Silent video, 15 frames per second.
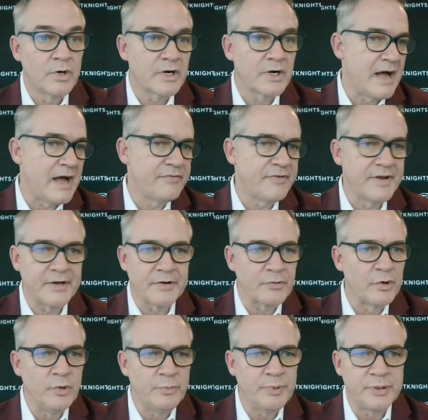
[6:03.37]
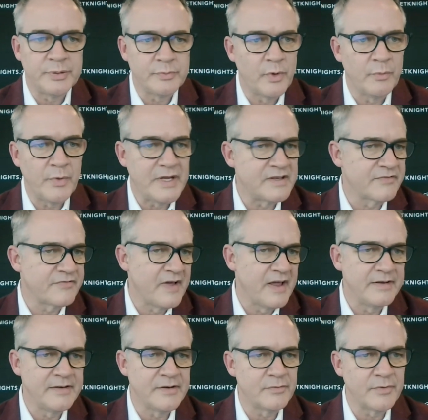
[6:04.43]
we're a confident group. When we
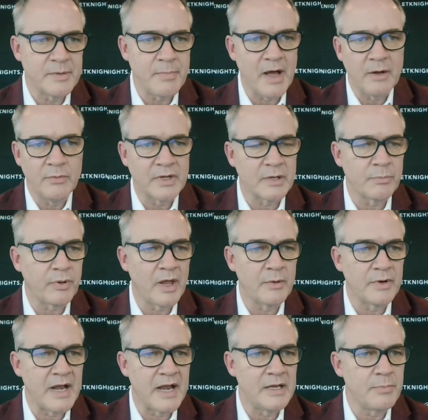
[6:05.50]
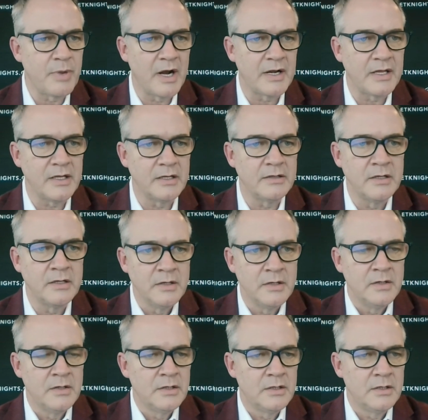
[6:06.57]
defend and rebound, we can play with anybody, and
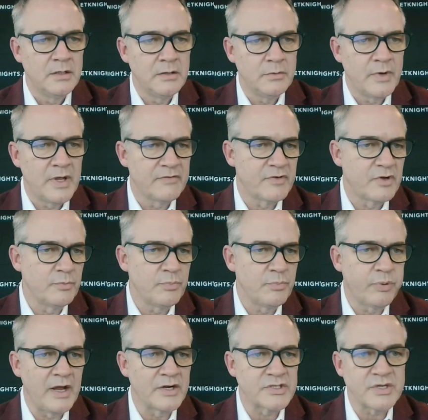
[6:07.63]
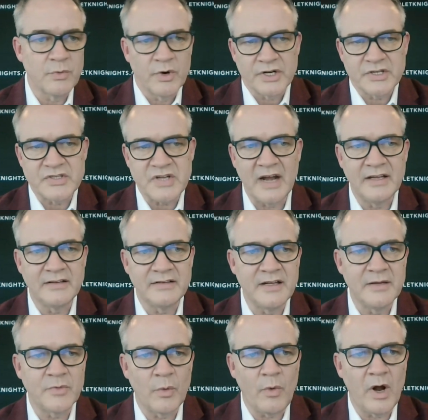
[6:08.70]
you know we have good players, and we're an exciting
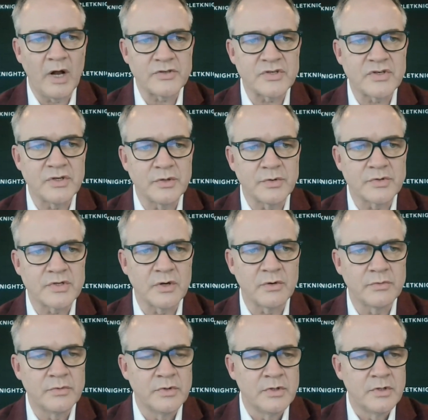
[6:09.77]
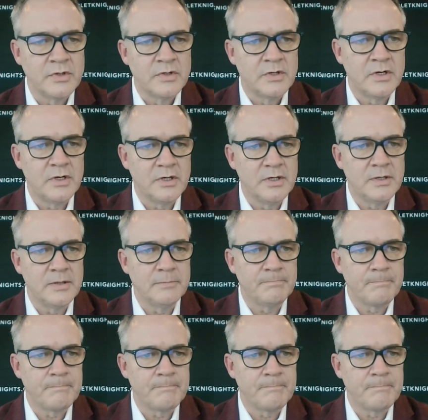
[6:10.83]
team to watch too. So, uh,